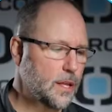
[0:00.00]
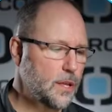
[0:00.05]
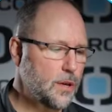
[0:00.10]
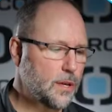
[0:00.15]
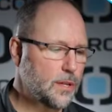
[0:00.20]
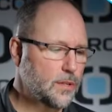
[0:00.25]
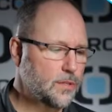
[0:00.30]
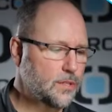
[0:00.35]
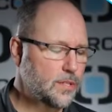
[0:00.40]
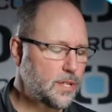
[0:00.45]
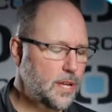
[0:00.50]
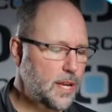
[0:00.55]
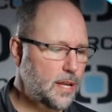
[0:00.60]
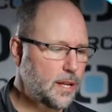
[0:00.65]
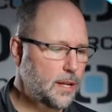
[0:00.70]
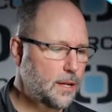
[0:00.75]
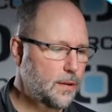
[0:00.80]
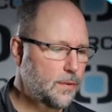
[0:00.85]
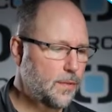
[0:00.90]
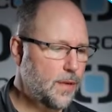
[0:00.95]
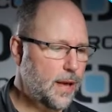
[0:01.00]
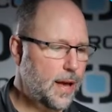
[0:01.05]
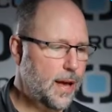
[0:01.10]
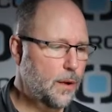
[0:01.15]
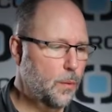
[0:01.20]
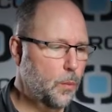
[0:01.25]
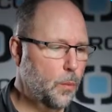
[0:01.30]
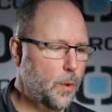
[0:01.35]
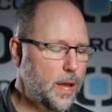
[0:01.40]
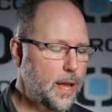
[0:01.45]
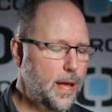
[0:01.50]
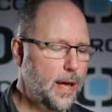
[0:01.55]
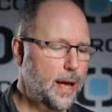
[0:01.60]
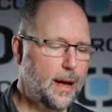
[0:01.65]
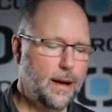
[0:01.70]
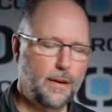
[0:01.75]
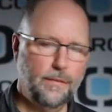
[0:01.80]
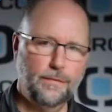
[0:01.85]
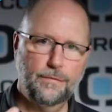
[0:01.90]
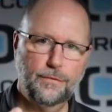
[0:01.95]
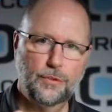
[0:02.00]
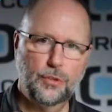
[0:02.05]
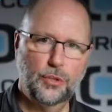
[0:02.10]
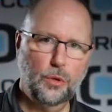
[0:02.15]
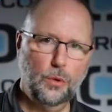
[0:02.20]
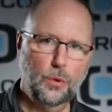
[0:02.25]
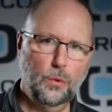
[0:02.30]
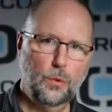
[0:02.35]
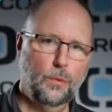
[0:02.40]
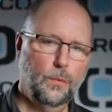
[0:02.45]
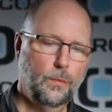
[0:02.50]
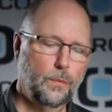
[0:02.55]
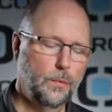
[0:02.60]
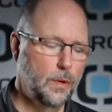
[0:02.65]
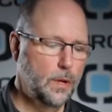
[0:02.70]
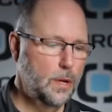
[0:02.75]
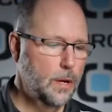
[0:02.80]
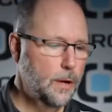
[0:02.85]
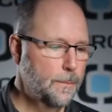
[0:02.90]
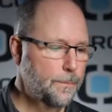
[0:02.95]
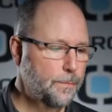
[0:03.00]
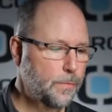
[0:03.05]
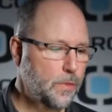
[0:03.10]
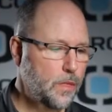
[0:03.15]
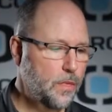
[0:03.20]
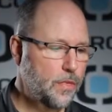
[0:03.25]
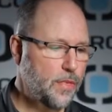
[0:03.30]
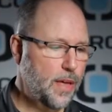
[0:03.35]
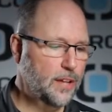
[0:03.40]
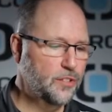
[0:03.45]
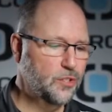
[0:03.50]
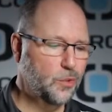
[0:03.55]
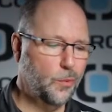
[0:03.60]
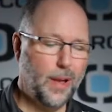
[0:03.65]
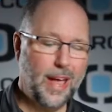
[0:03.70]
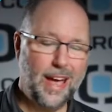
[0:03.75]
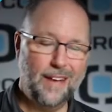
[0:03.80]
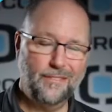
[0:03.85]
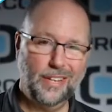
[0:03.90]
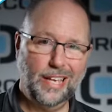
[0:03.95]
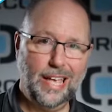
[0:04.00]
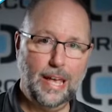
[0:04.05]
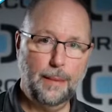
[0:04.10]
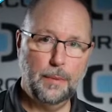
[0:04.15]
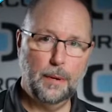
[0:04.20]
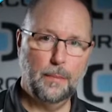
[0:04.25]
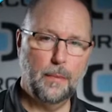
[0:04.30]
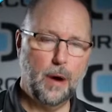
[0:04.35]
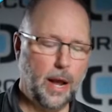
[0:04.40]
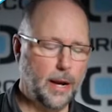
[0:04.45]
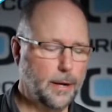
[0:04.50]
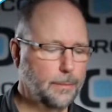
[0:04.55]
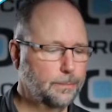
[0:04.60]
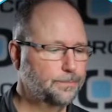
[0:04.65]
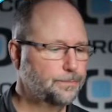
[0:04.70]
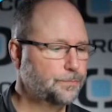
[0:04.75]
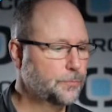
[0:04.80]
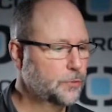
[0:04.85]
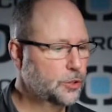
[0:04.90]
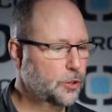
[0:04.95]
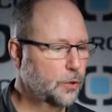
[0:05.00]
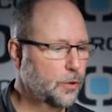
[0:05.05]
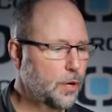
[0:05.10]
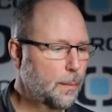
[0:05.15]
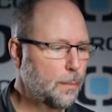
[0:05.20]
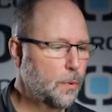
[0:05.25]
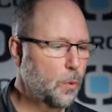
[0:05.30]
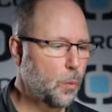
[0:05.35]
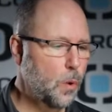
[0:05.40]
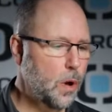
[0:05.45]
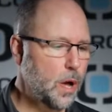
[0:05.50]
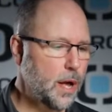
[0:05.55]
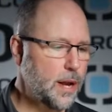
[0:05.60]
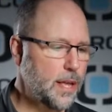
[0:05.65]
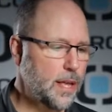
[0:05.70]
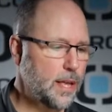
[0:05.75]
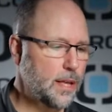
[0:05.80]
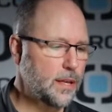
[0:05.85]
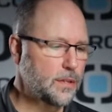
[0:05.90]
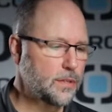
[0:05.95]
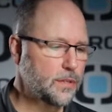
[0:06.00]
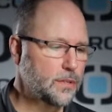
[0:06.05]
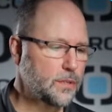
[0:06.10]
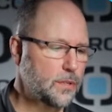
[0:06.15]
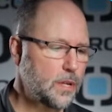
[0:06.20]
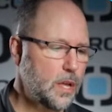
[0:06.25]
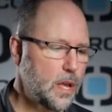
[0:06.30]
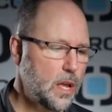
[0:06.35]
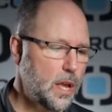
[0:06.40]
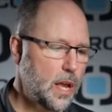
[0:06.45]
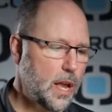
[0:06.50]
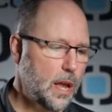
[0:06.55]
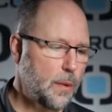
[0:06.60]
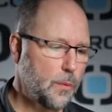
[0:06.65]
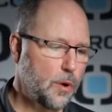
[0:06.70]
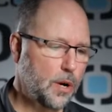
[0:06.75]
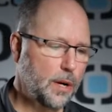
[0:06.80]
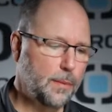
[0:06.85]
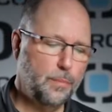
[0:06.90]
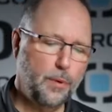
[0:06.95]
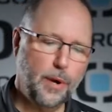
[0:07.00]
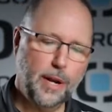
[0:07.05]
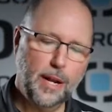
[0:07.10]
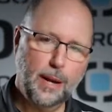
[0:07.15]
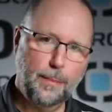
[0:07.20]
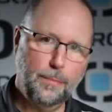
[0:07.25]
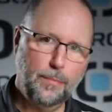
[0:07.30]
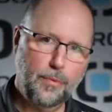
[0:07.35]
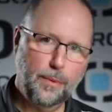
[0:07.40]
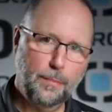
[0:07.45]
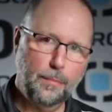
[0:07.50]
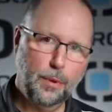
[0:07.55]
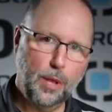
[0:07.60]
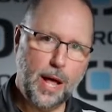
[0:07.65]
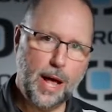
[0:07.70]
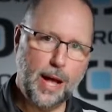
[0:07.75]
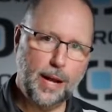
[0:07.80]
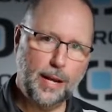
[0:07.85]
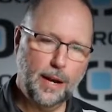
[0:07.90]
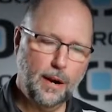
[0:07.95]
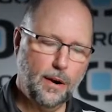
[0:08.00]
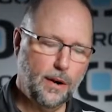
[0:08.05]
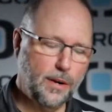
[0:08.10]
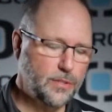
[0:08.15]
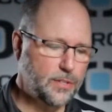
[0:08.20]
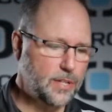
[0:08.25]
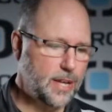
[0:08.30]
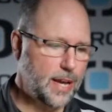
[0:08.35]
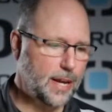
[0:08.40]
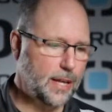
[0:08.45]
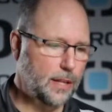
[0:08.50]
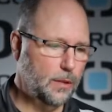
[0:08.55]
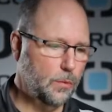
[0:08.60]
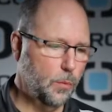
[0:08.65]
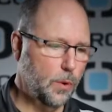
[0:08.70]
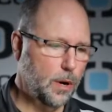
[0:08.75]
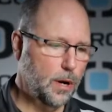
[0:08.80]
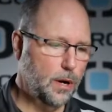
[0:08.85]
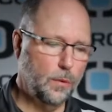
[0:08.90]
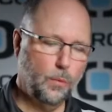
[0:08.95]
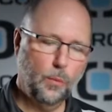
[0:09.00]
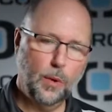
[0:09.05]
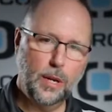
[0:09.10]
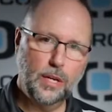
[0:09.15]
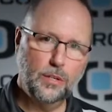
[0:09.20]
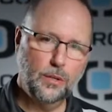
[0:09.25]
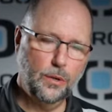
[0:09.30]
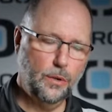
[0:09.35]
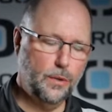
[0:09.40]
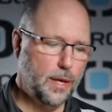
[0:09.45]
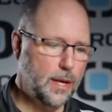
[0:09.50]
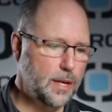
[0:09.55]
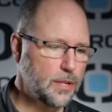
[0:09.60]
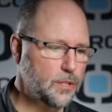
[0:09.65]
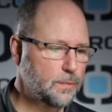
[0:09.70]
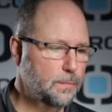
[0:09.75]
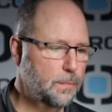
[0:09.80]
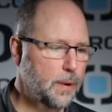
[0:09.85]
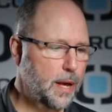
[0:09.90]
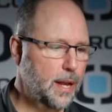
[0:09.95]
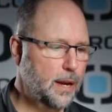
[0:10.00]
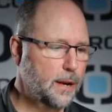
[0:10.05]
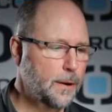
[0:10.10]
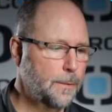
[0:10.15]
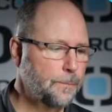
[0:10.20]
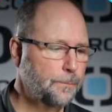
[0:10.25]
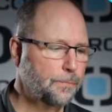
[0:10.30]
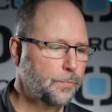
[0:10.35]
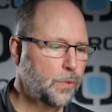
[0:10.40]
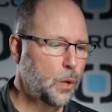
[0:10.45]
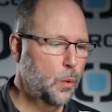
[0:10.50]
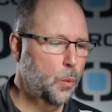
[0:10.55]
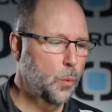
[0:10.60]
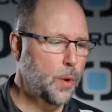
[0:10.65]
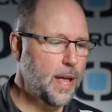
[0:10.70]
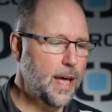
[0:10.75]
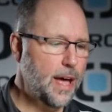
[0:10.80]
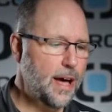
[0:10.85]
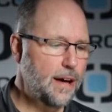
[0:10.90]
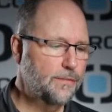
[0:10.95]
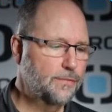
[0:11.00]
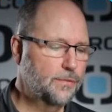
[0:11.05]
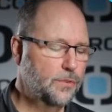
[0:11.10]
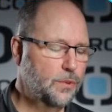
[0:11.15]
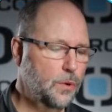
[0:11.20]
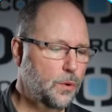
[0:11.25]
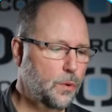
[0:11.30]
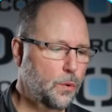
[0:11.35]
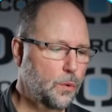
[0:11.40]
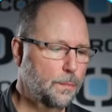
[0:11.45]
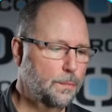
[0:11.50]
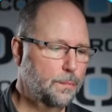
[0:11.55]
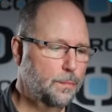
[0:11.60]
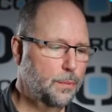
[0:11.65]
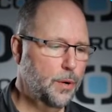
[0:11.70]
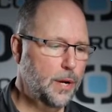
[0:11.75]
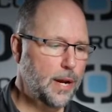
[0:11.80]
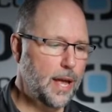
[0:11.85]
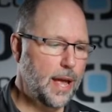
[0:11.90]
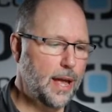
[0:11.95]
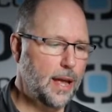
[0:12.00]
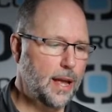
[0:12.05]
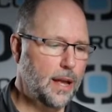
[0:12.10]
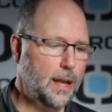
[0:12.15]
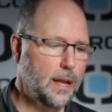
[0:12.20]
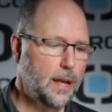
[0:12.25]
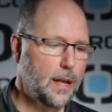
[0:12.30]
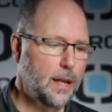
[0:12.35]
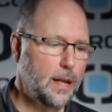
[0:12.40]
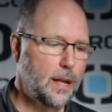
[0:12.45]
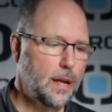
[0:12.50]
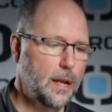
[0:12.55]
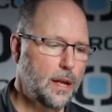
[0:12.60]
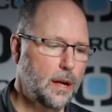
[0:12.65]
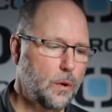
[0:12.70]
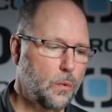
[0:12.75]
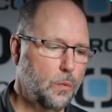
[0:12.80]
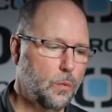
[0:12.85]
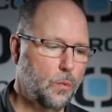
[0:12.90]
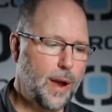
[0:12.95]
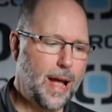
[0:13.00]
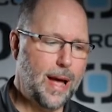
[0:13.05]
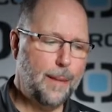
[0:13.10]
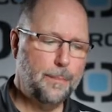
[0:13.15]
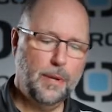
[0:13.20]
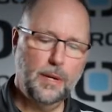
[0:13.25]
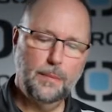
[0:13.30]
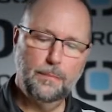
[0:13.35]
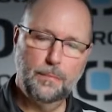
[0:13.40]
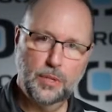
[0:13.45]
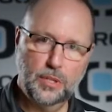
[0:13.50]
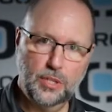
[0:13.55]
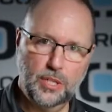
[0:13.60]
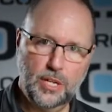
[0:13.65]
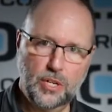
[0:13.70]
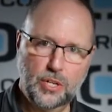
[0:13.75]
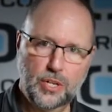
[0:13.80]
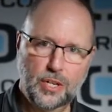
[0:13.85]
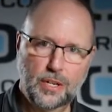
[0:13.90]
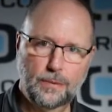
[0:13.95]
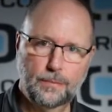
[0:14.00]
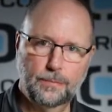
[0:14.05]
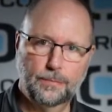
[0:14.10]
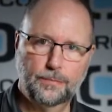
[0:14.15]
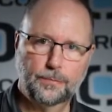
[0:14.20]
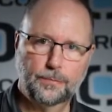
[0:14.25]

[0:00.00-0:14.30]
you can see that we have two things that we have to keep in mind. So number one is, and we're going to bring up the block here in a second where we do this, but we have to put a rapid position